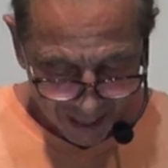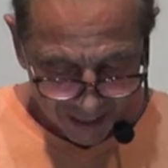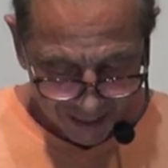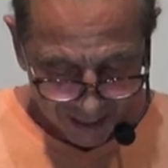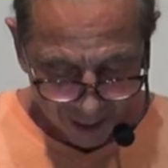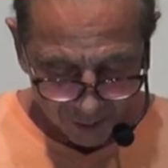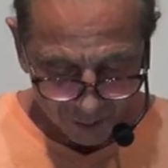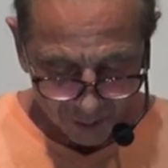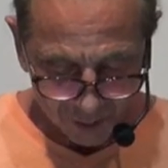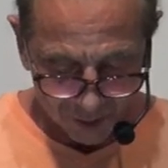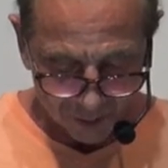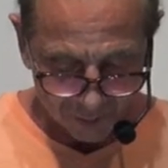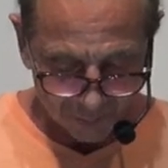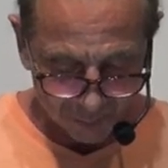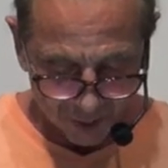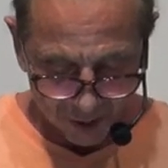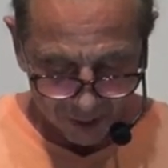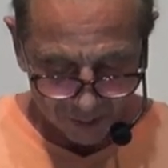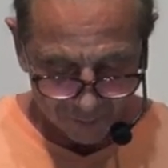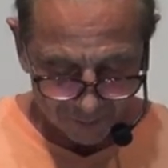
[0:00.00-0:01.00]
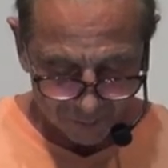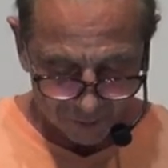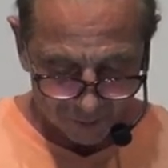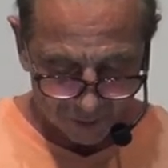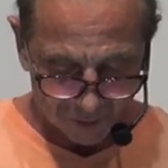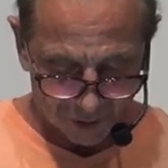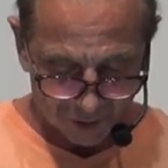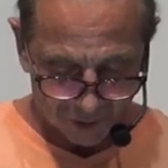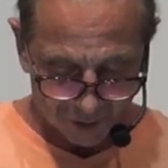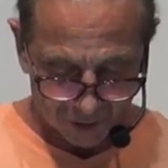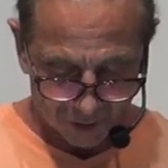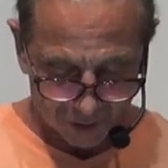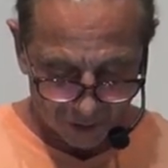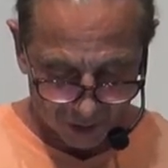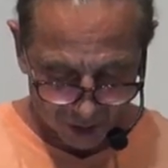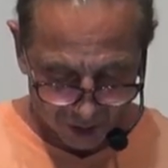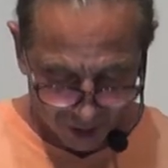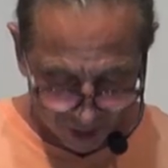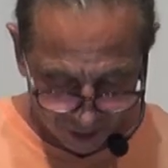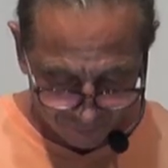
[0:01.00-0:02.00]
counted the blood of the
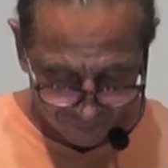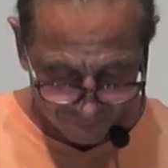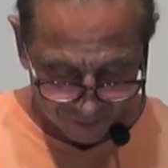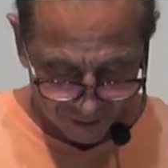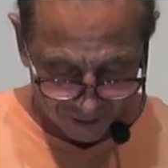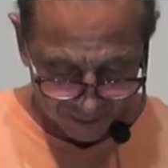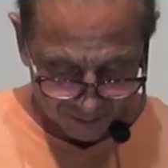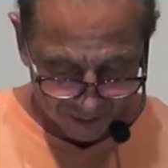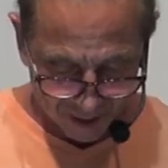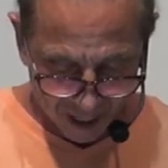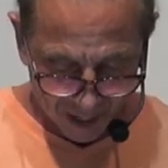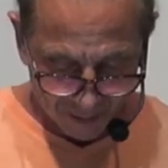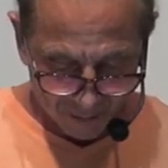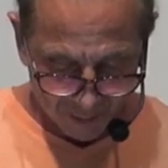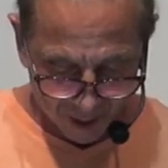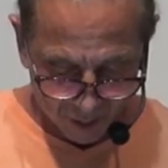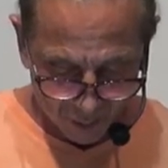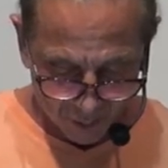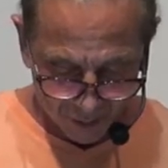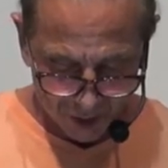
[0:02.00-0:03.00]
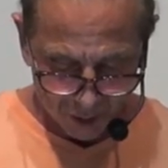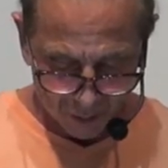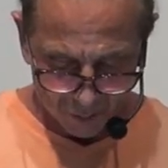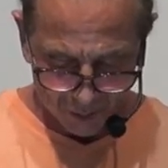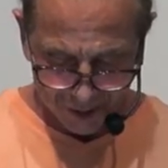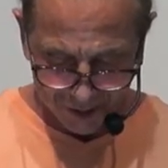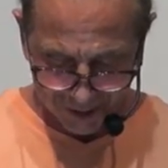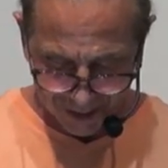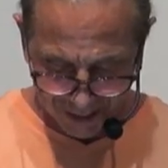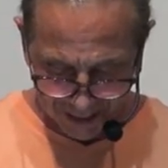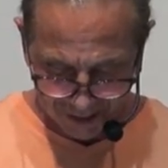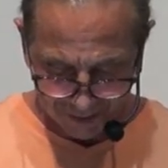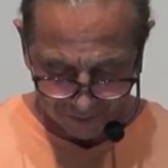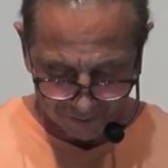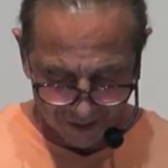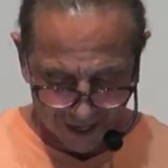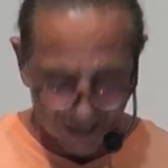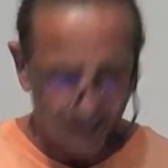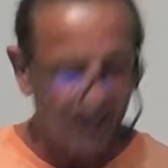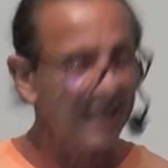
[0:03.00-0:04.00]
covenant by which he was
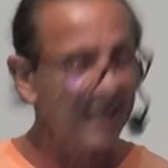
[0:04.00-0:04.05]
sanctified a